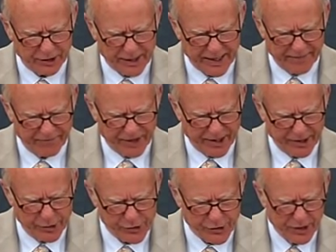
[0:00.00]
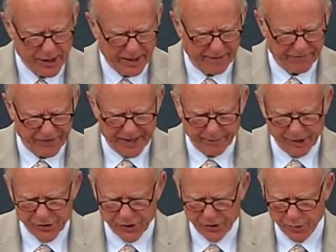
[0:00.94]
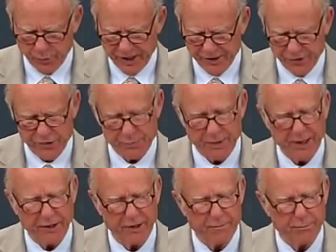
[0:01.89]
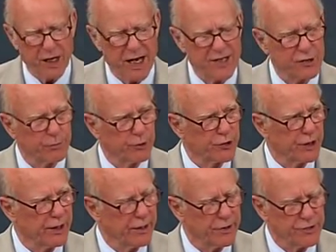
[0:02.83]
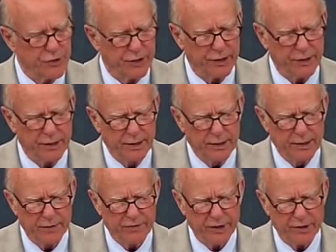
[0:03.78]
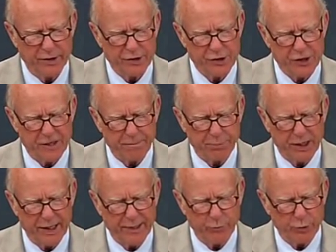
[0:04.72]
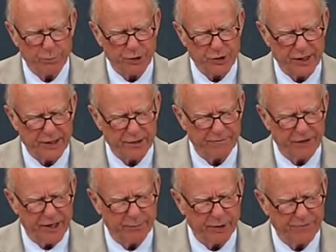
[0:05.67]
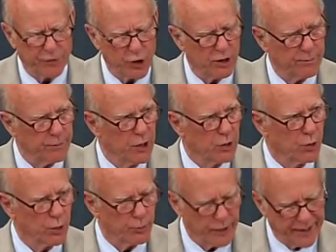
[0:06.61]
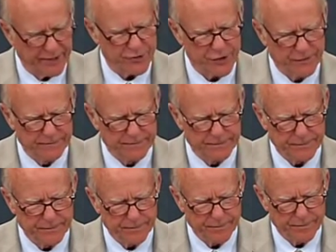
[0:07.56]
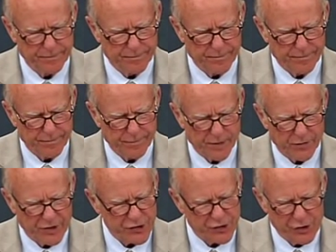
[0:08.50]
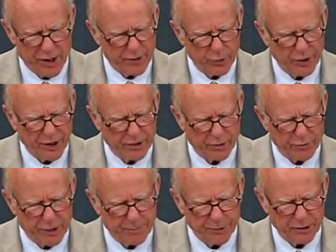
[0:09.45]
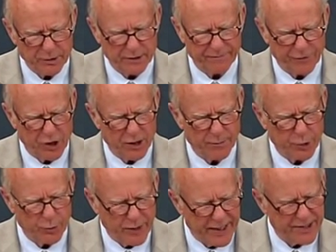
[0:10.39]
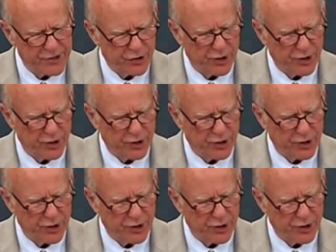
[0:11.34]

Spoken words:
land values and family situations make it impossible to guarantee that an estate plan will protect a family farm or ranch. This not only can cripple a farm or ranch